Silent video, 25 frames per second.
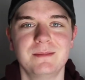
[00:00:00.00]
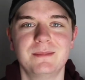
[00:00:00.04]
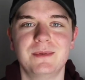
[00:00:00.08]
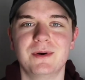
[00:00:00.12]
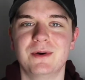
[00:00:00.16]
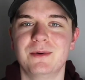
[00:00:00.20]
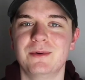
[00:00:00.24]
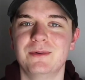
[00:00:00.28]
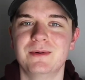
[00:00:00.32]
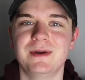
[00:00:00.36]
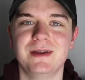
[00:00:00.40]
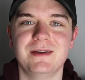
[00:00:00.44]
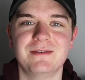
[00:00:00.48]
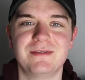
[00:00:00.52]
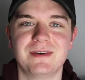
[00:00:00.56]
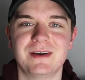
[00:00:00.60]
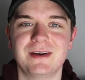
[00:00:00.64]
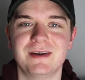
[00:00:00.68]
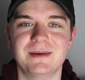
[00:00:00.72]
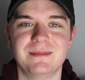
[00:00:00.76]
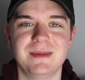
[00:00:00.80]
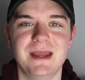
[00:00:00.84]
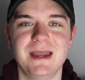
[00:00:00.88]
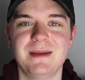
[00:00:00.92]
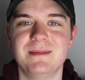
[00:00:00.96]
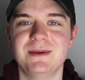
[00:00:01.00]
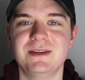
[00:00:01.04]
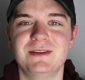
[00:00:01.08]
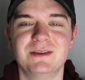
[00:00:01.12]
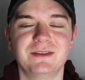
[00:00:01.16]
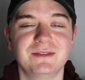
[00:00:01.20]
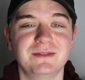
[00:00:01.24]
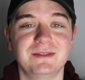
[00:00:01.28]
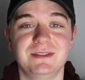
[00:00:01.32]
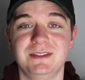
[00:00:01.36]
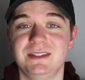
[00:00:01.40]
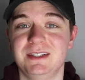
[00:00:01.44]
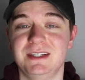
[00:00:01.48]
But with Amy
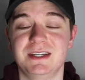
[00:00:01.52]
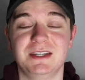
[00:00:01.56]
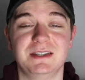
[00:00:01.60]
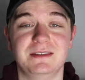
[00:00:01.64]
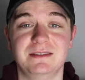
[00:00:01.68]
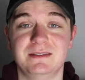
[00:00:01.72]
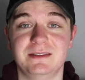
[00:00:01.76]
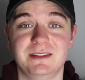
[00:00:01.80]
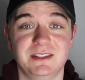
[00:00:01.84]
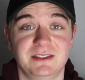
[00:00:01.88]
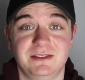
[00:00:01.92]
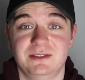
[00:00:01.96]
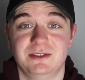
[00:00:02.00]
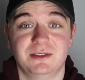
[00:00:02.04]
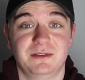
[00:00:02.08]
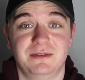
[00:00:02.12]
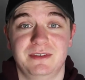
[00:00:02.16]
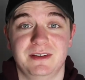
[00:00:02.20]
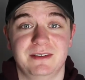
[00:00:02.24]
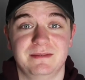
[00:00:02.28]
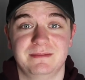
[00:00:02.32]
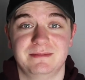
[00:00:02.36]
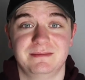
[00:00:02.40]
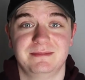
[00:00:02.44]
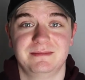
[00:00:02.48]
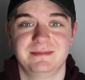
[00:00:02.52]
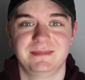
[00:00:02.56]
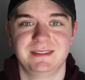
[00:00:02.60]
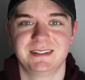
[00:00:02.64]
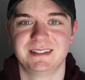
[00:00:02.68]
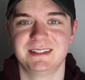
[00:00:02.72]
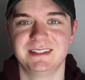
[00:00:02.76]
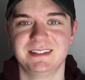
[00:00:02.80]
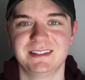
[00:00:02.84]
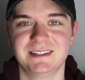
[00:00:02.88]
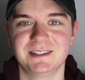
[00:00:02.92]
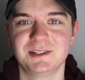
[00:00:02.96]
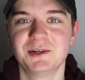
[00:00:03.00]
Dunn, there's nothing.
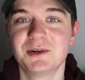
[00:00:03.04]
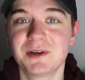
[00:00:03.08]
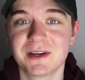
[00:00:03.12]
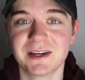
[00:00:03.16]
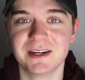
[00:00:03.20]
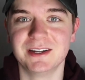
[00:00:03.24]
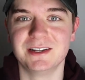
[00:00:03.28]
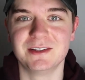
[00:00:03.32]
You look at